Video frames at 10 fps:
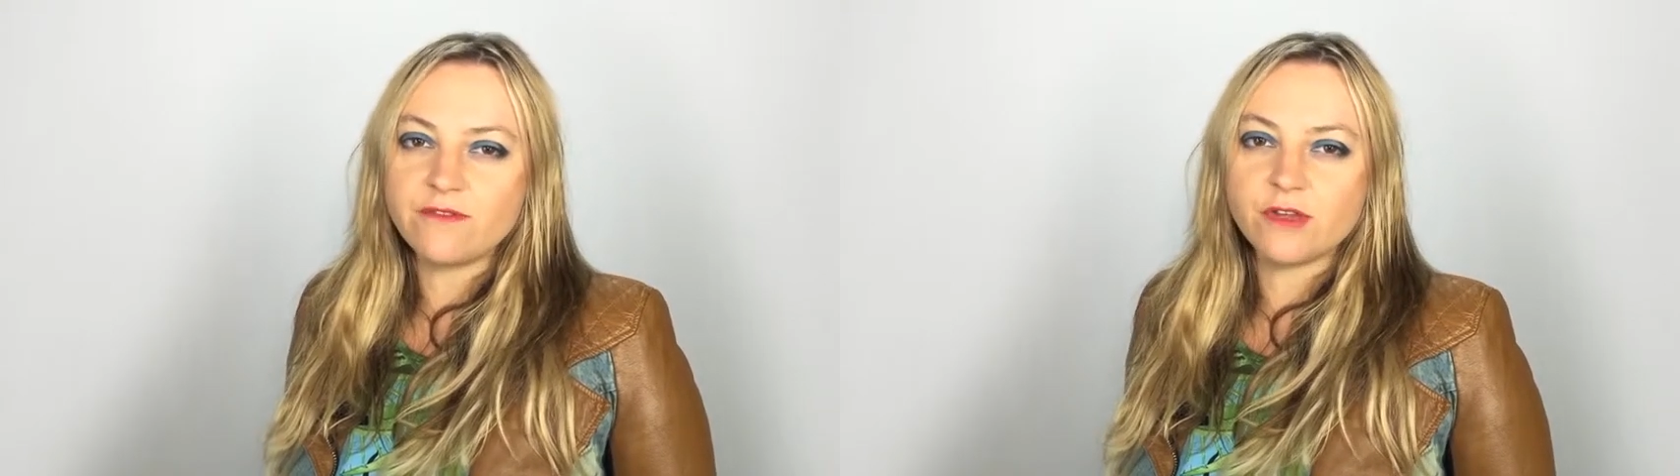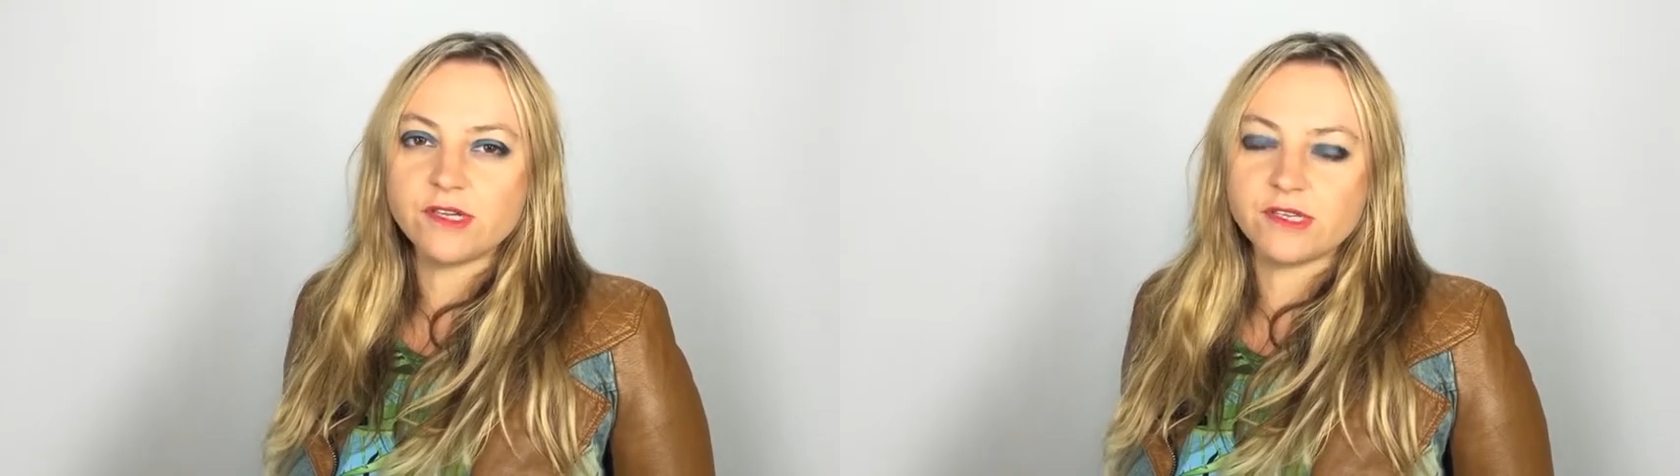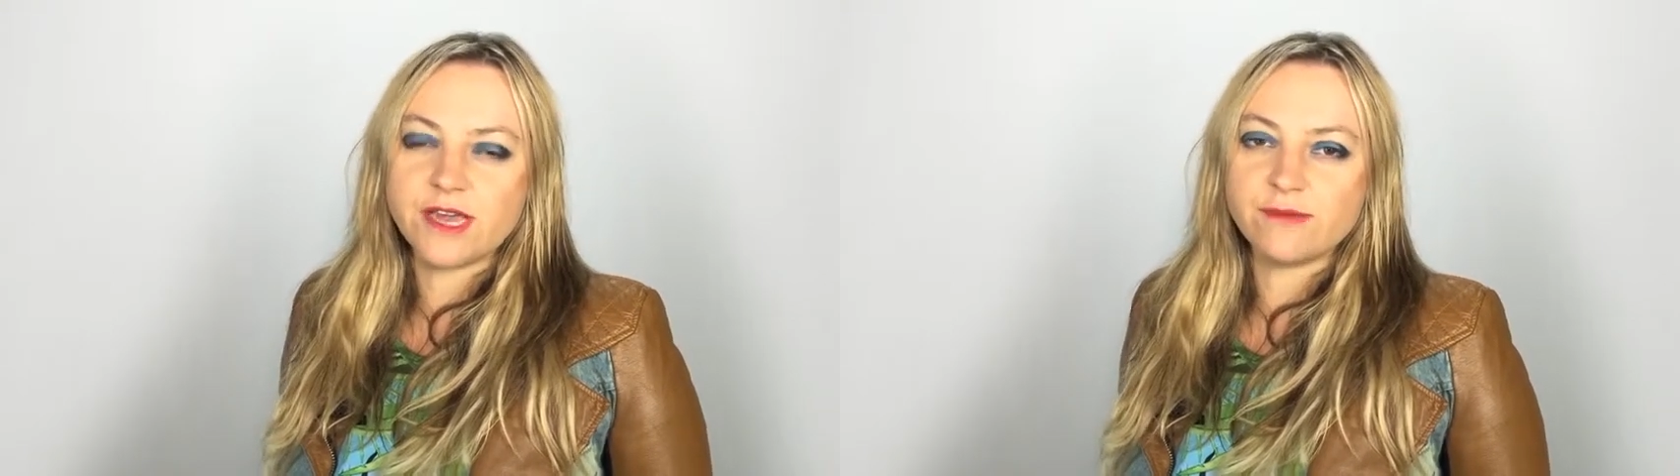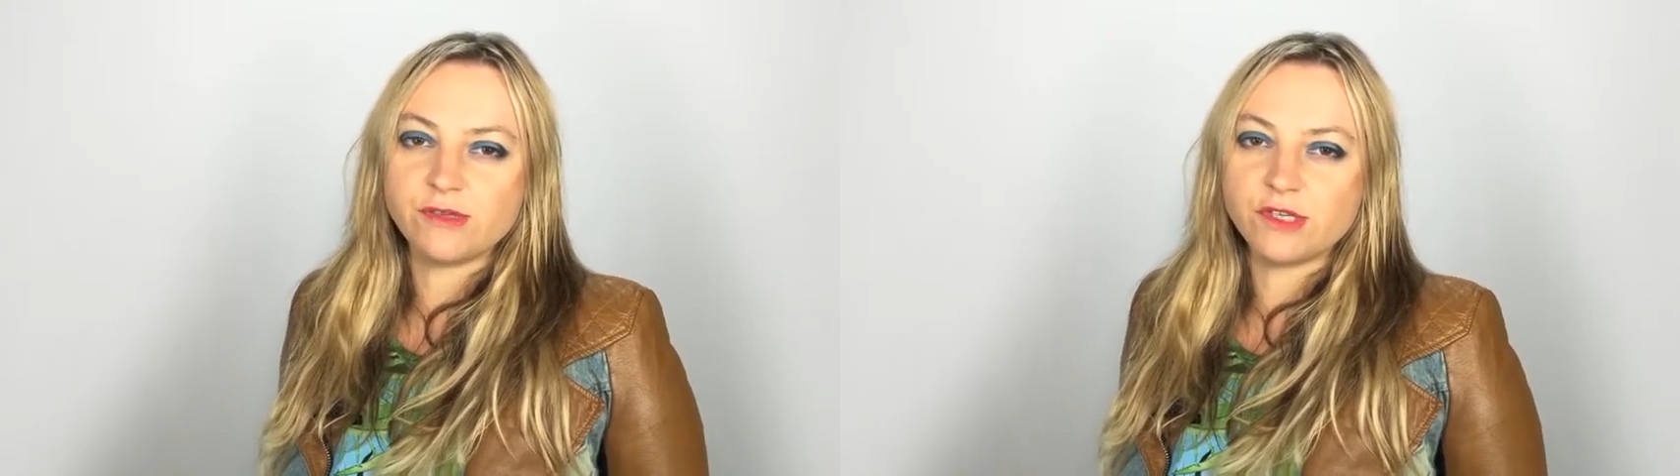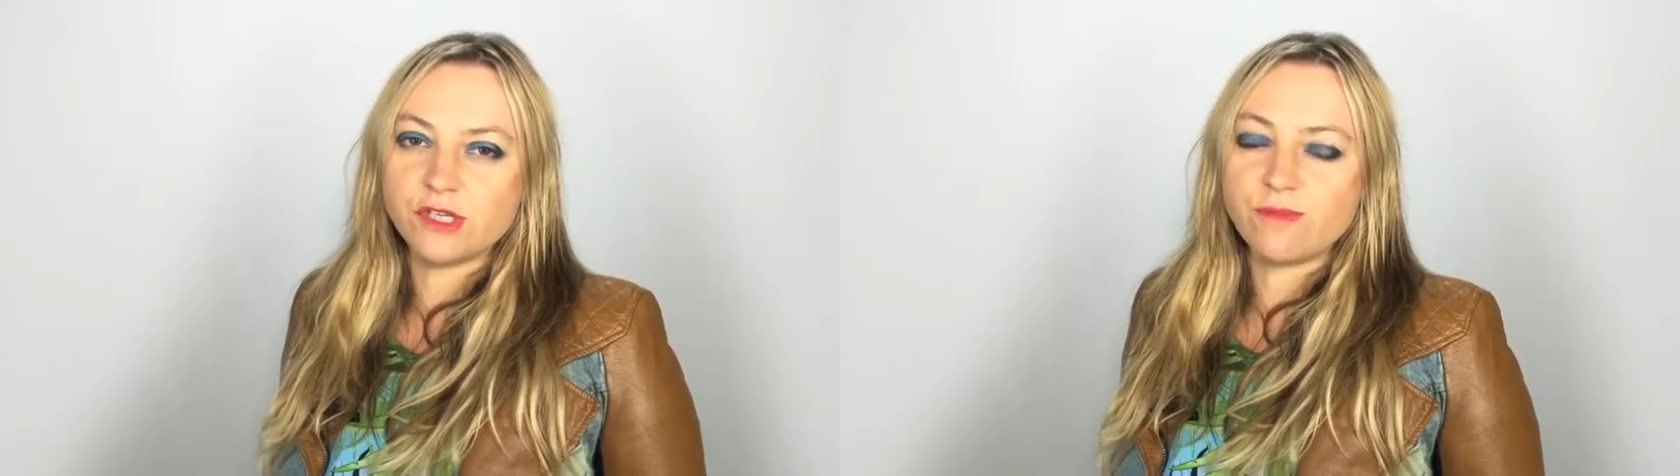of those
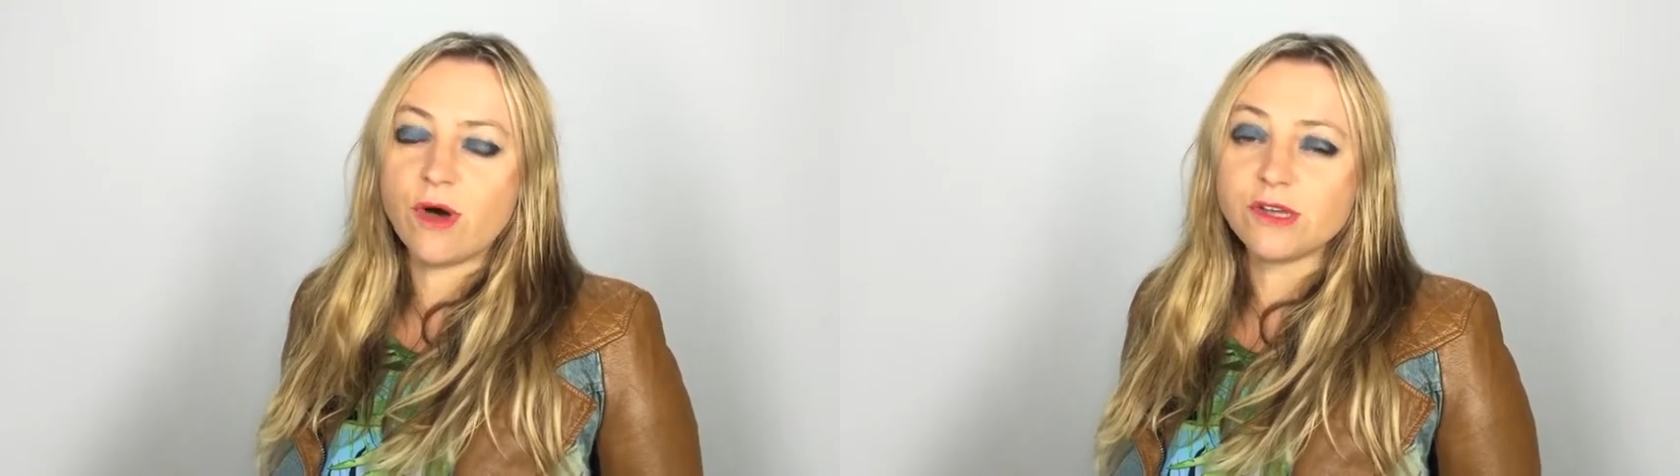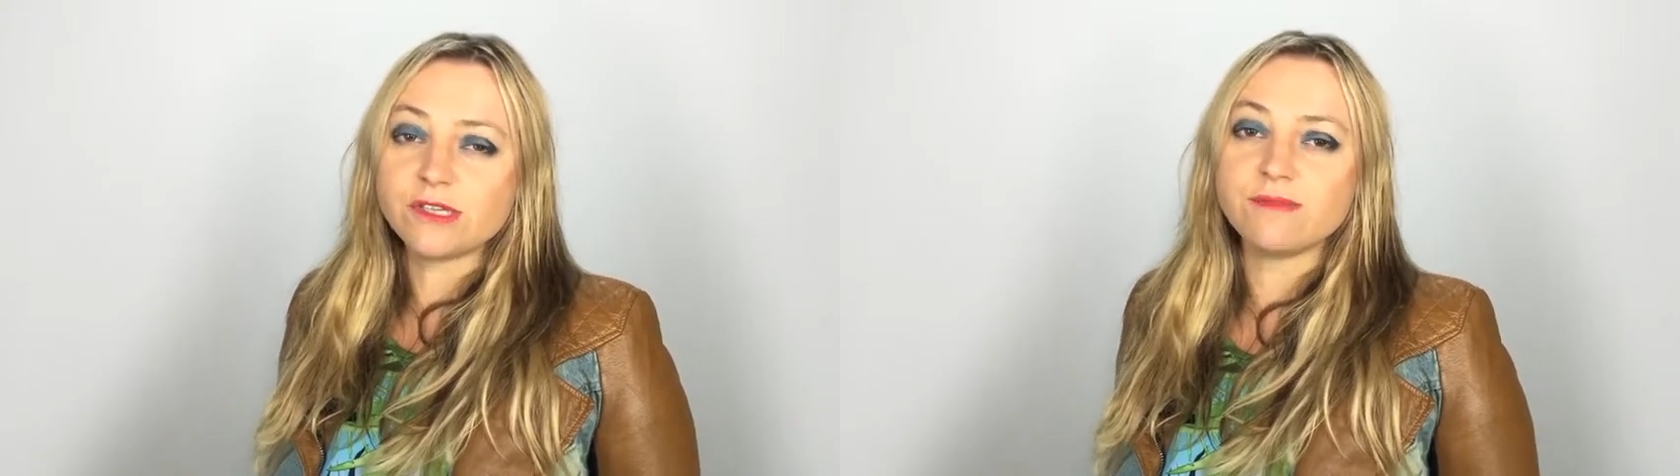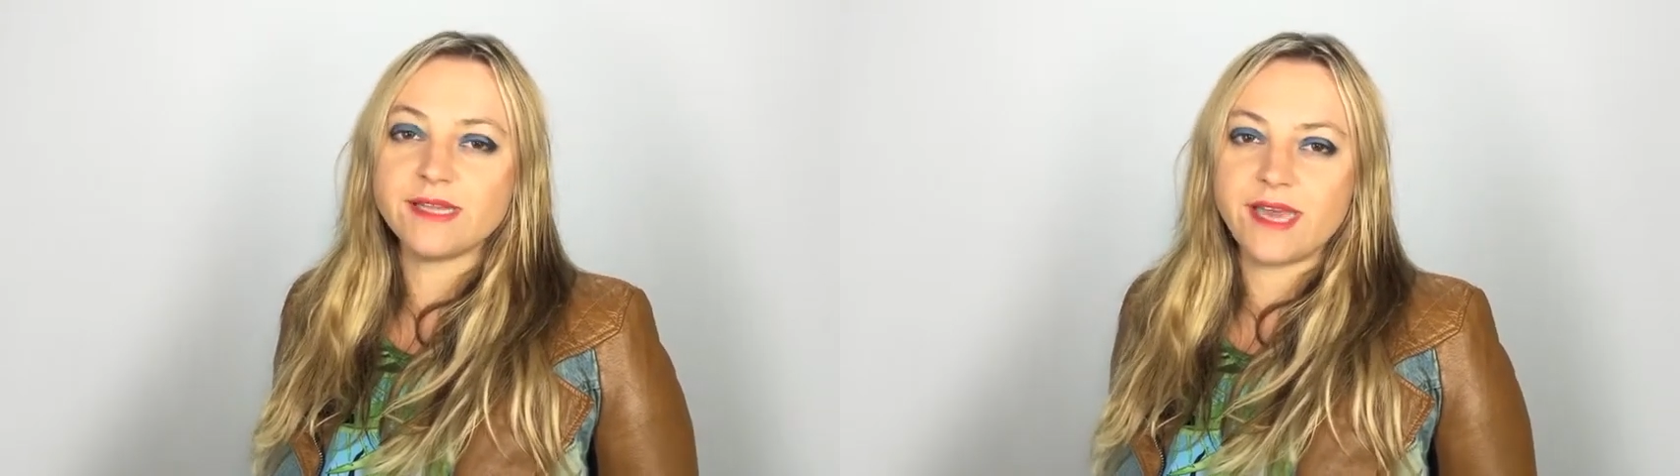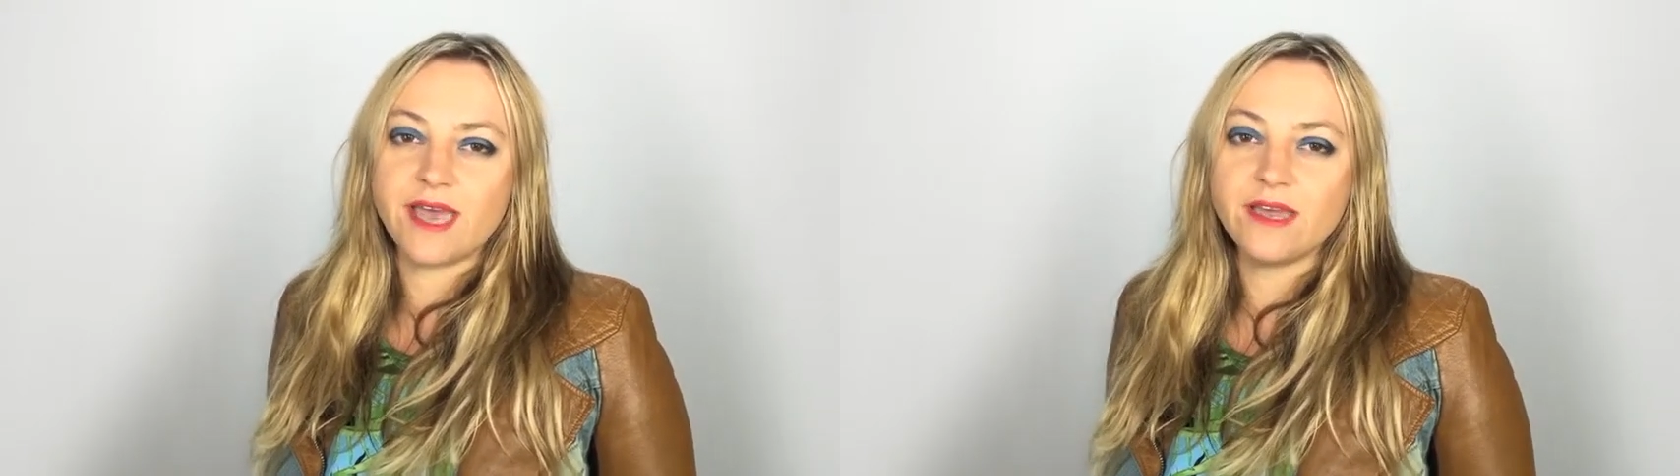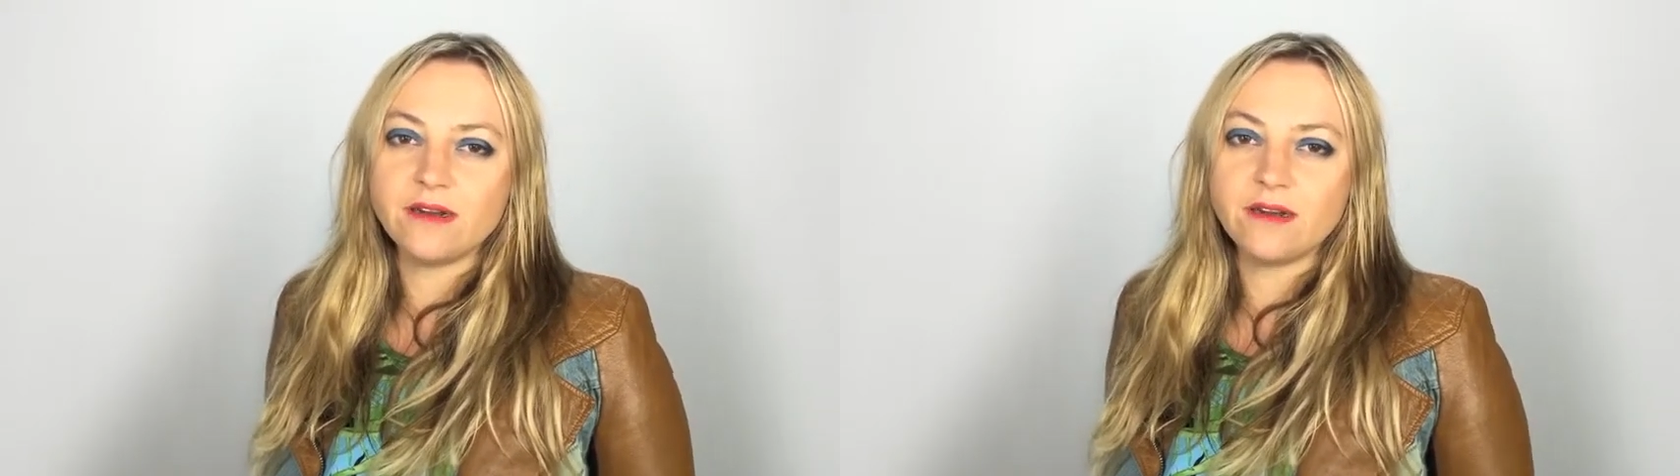names as you possibly
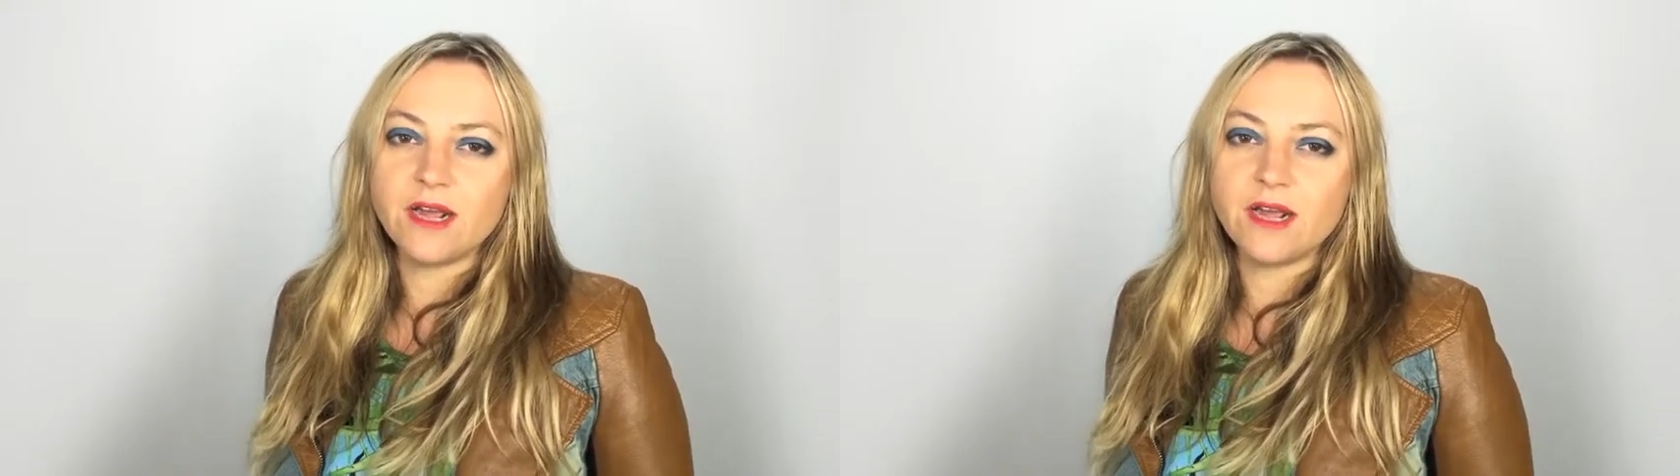can,